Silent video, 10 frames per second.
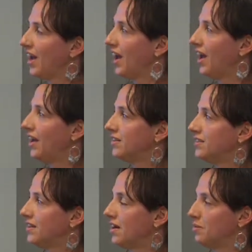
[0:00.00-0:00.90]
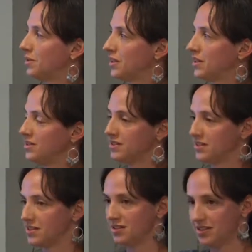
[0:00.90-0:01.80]
and the kids need
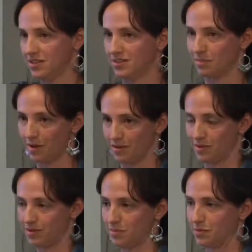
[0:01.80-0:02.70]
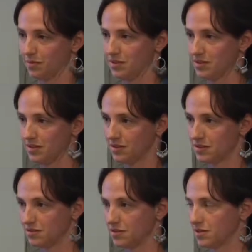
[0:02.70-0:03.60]
to tease apart multiple reasons
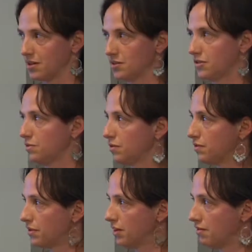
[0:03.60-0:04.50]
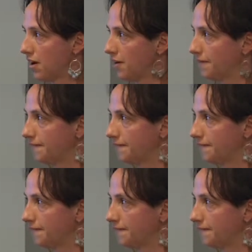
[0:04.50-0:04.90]
through discussion before they write.